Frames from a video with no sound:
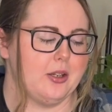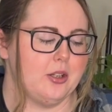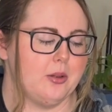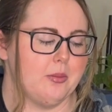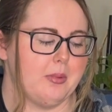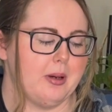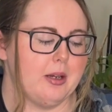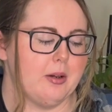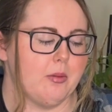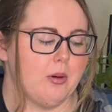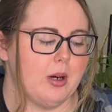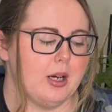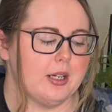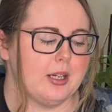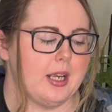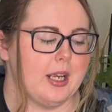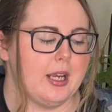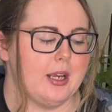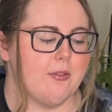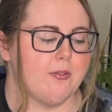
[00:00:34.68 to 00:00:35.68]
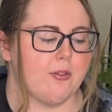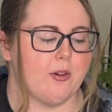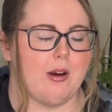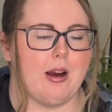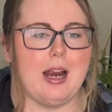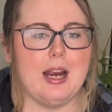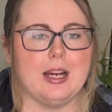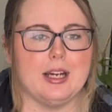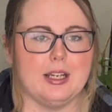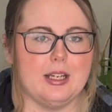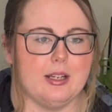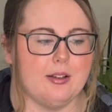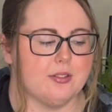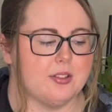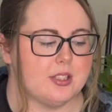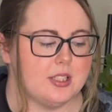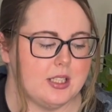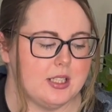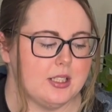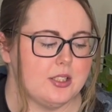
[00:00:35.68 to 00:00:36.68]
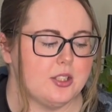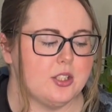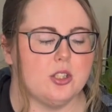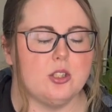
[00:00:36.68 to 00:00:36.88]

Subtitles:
you might want a variety of seeds.